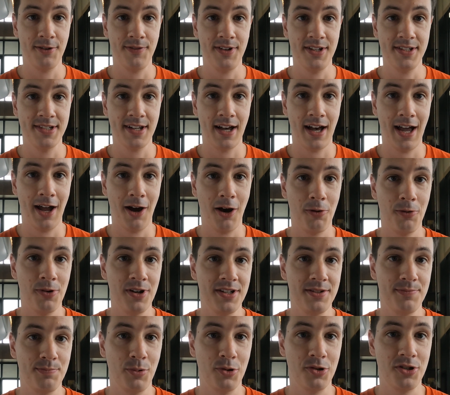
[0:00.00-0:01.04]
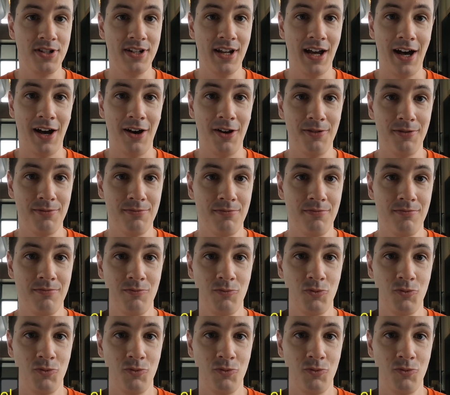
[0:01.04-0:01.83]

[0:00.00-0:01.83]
your visa. I always put down